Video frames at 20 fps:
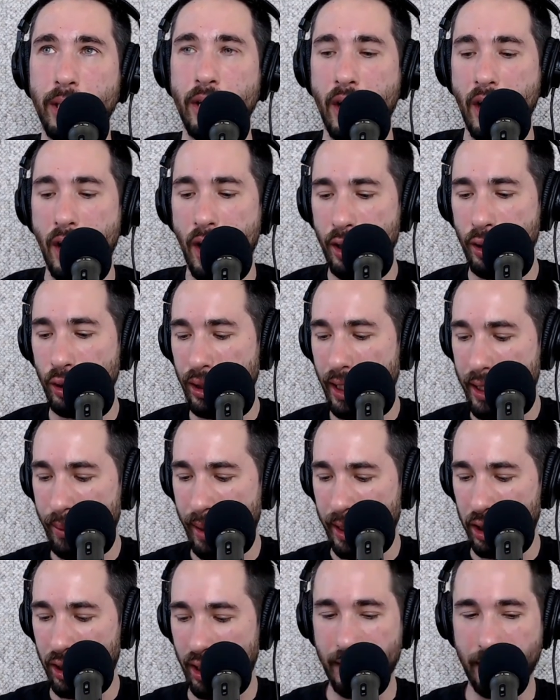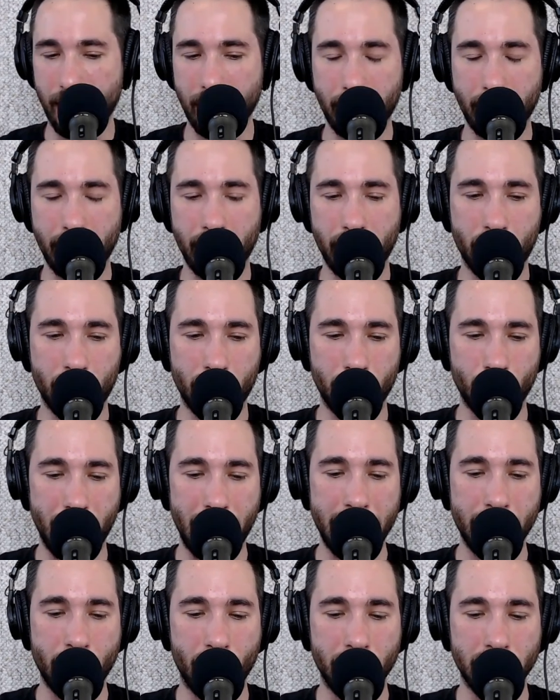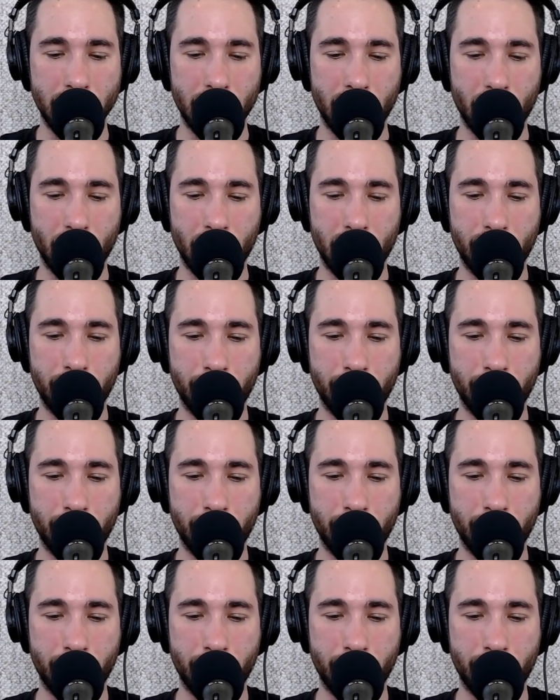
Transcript: But you said you actually really got into